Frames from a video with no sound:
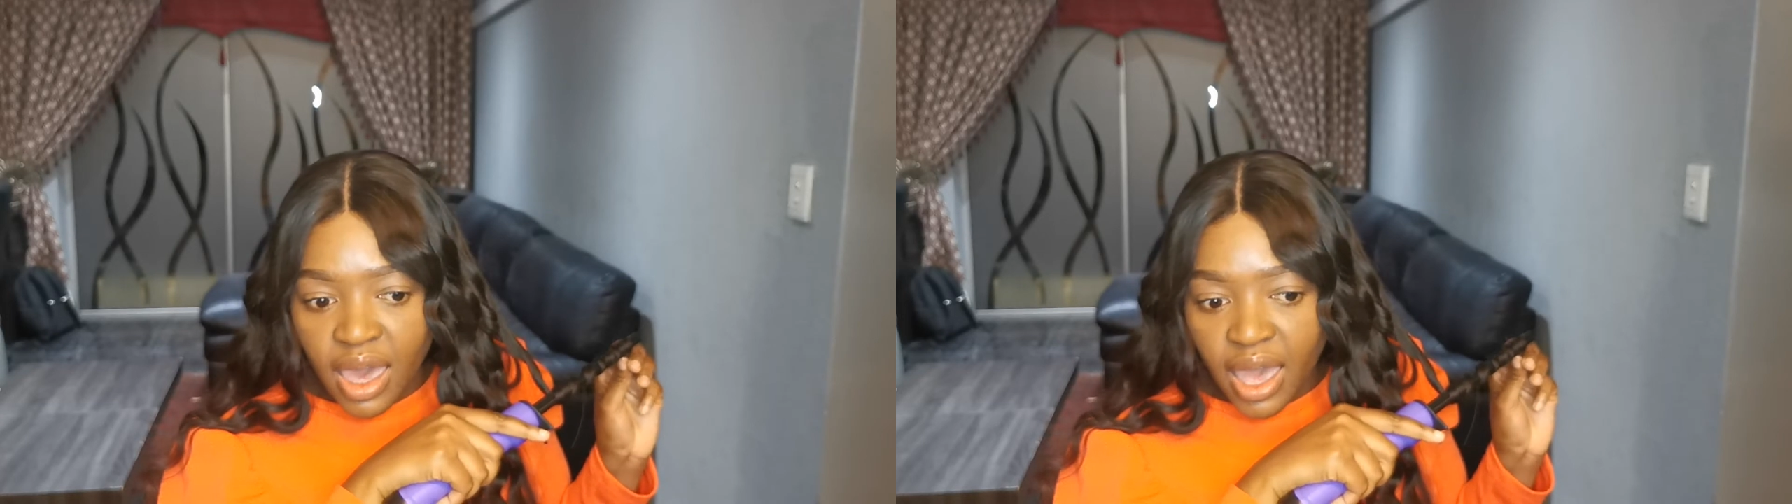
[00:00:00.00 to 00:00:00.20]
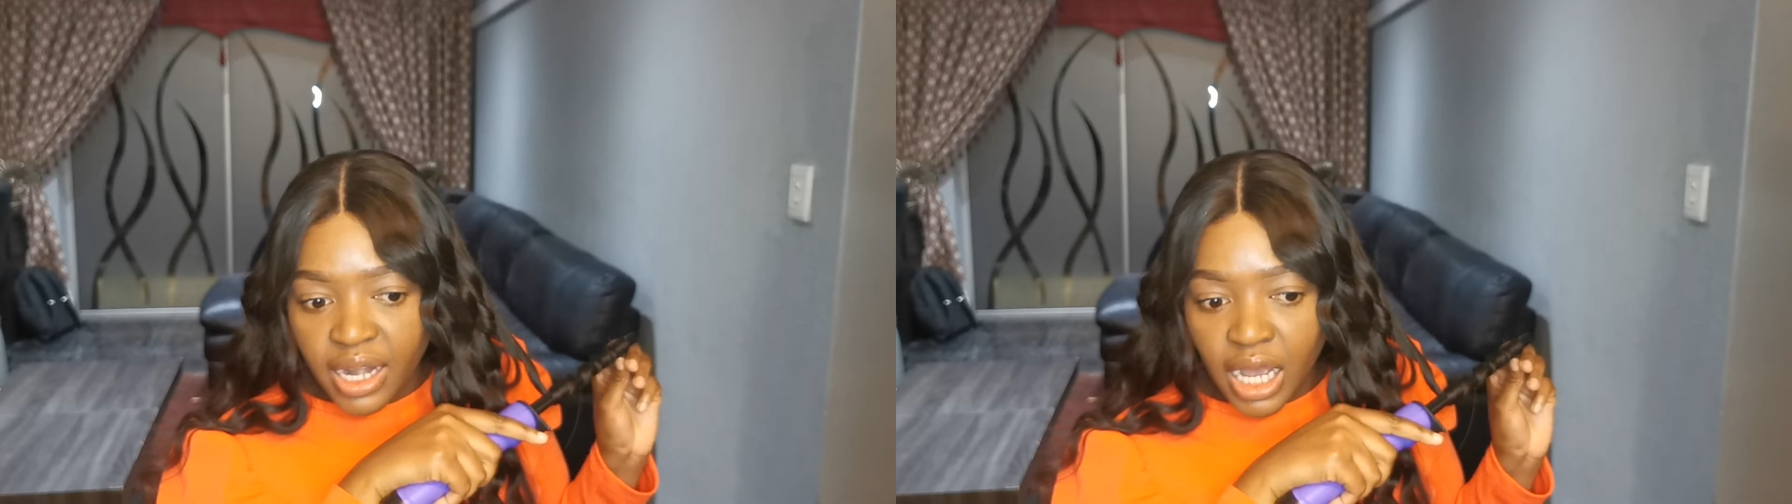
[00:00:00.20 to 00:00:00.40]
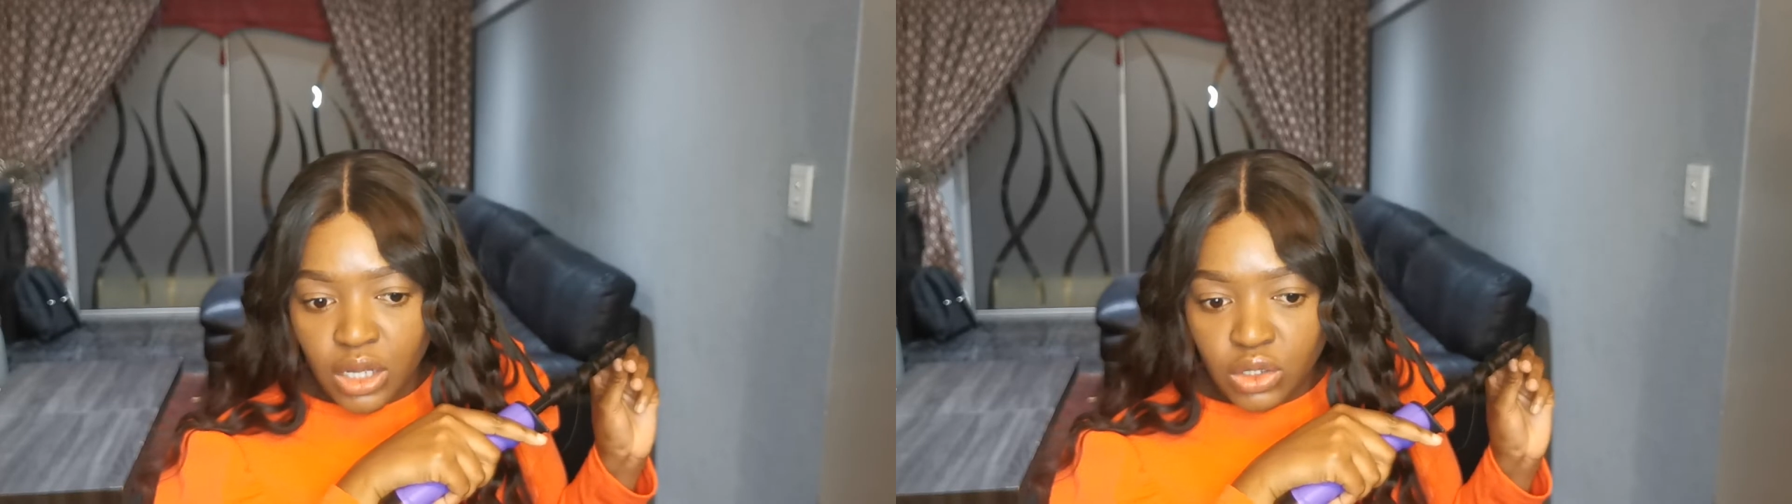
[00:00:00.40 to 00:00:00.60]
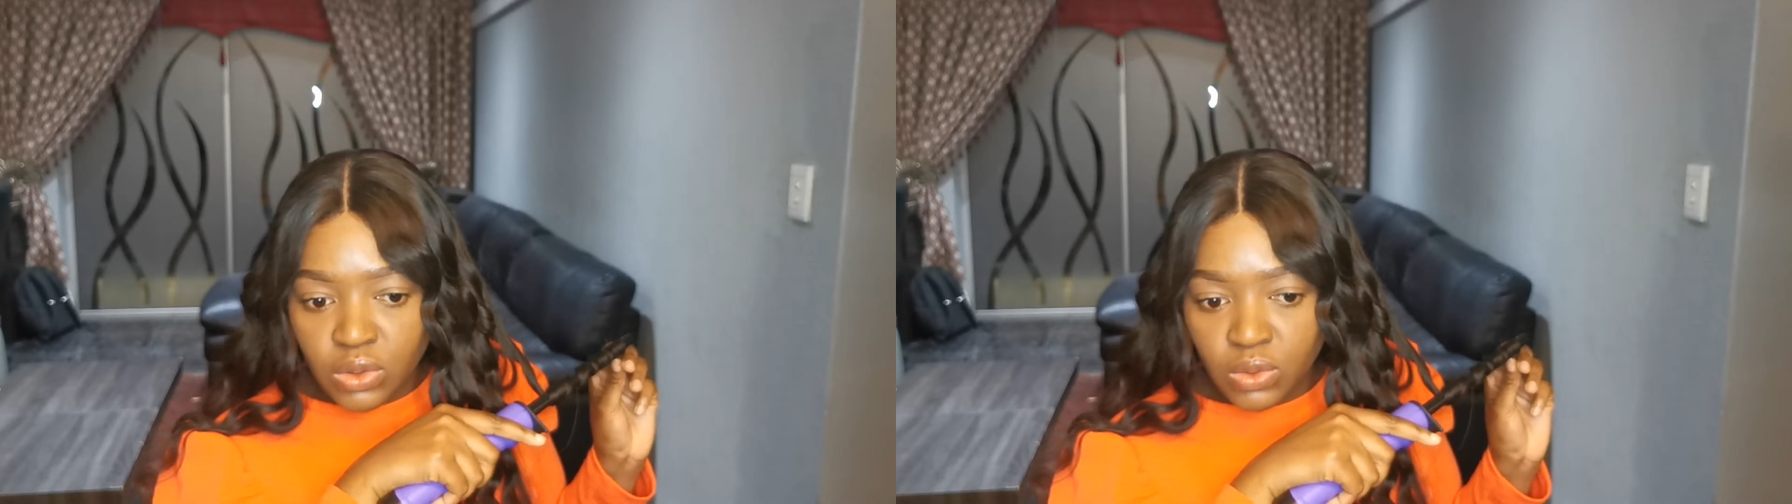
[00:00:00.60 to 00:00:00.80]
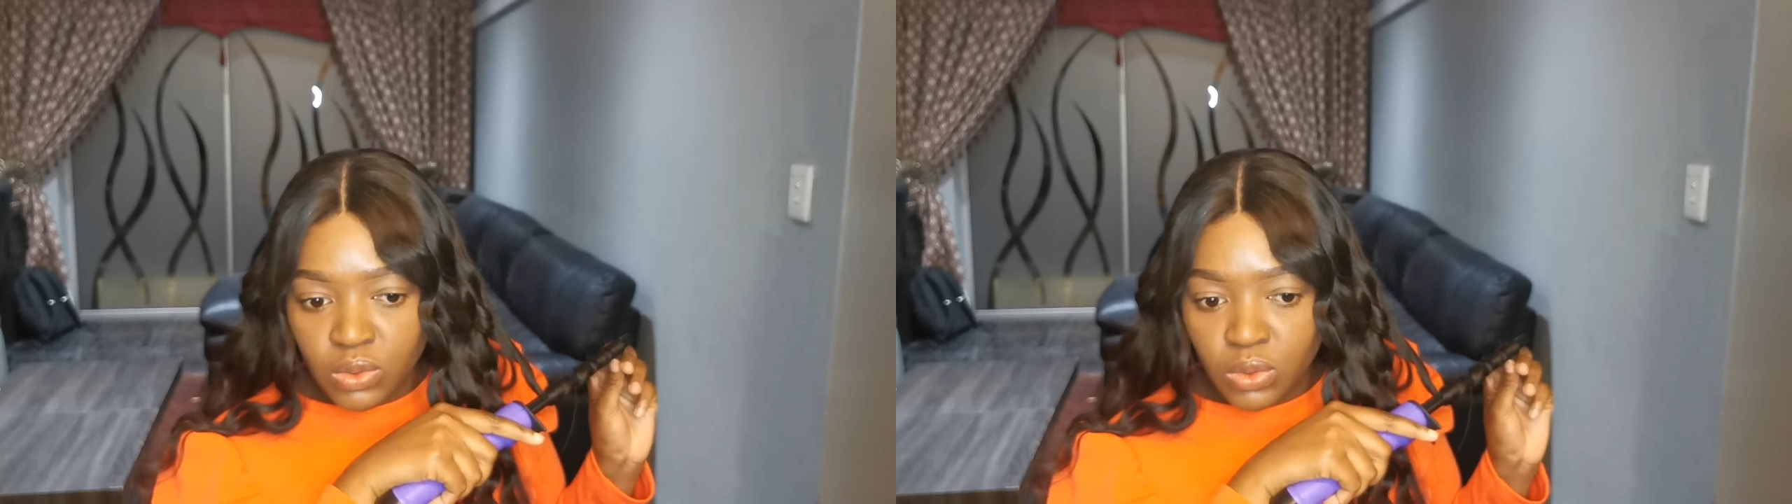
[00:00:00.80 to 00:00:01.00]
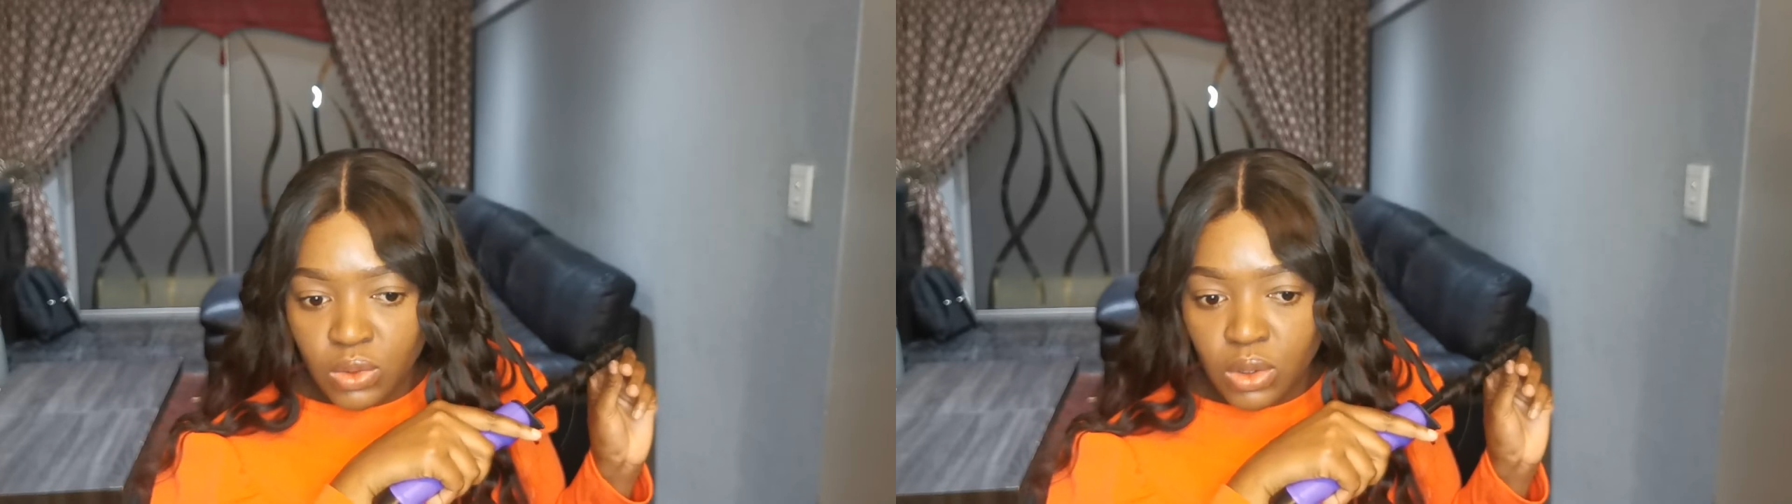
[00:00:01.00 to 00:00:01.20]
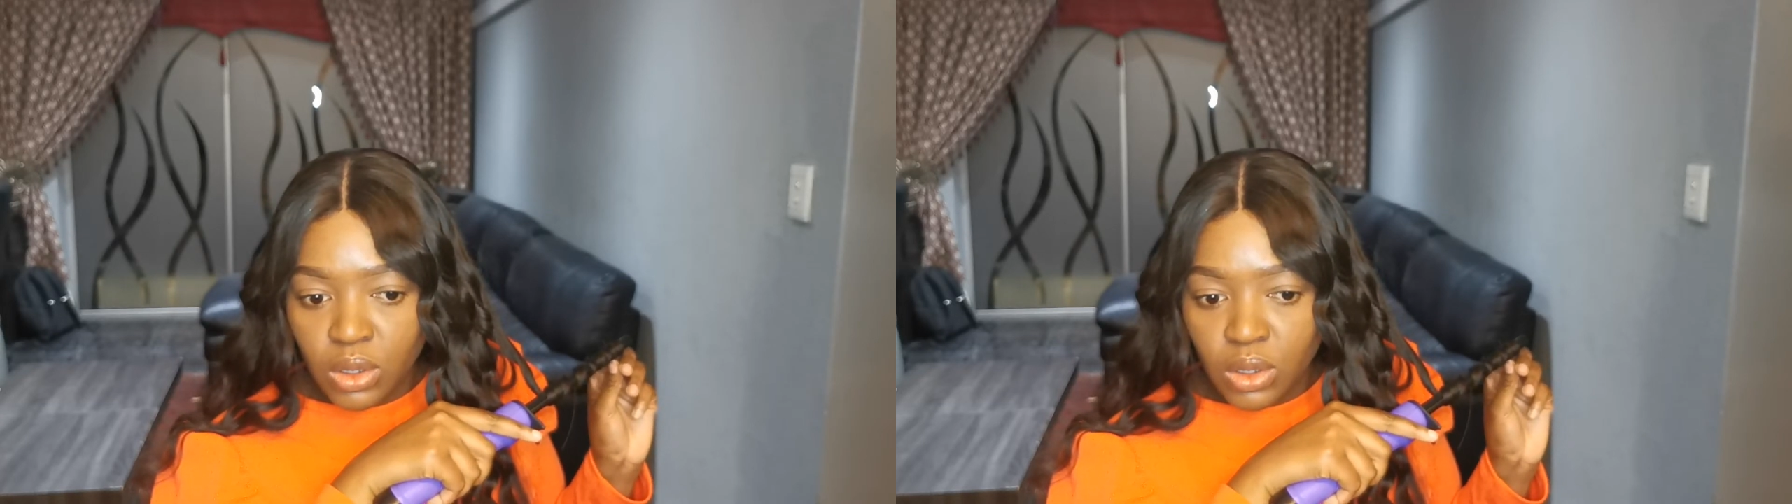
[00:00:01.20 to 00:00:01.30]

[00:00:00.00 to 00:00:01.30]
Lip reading: and how to